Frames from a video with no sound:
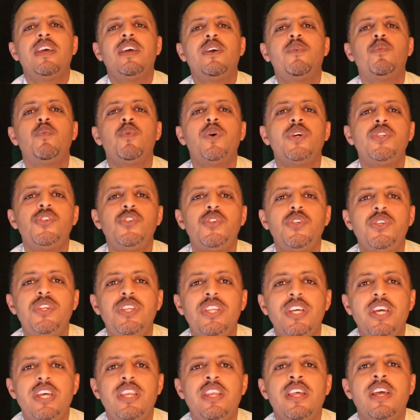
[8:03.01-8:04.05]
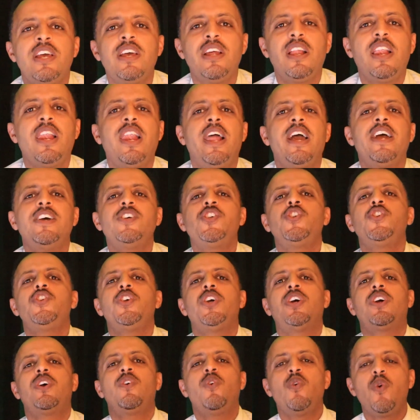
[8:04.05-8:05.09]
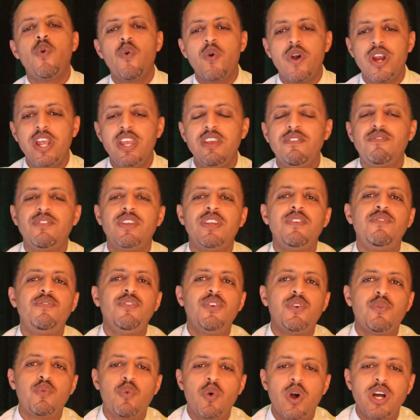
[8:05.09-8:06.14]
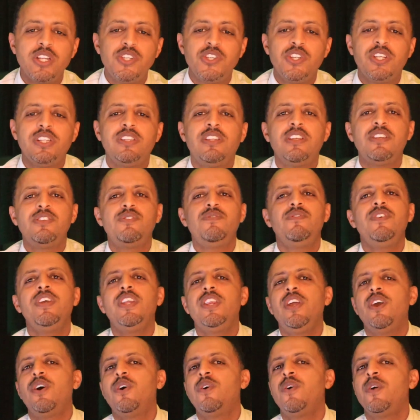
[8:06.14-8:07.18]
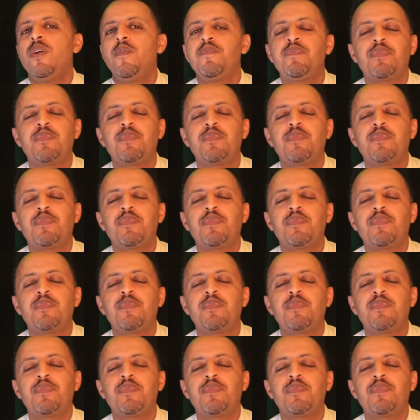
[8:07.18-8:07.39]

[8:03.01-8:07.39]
and what you did last year, or even if you're watching this video